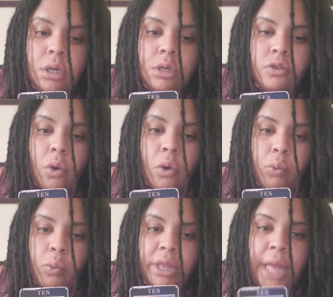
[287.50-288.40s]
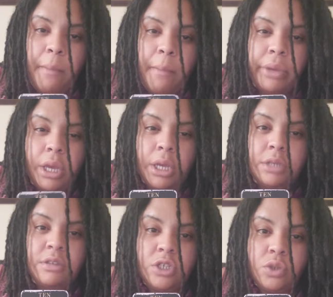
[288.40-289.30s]
So with that being in the
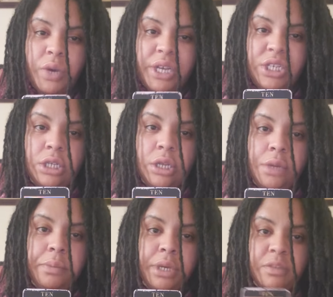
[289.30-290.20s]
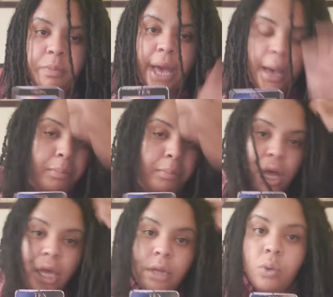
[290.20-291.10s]
situation, it means bad
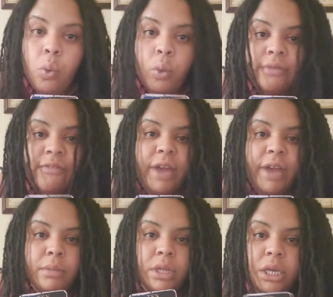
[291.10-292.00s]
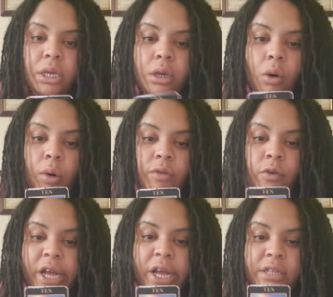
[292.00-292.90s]
blood with family or
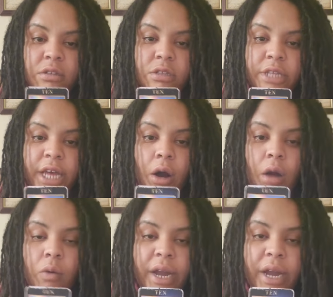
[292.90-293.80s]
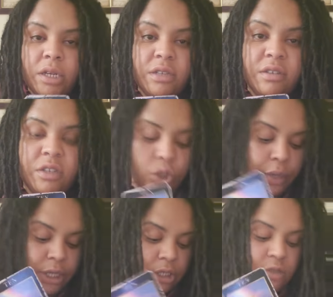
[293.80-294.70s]
friends that are around his
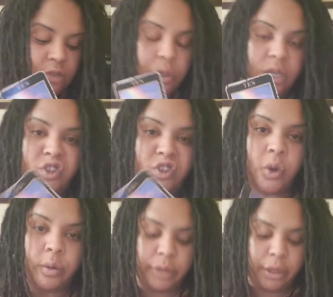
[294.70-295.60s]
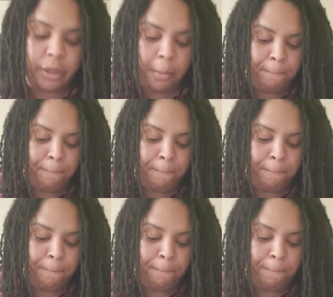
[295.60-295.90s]
situation is what he's showing me.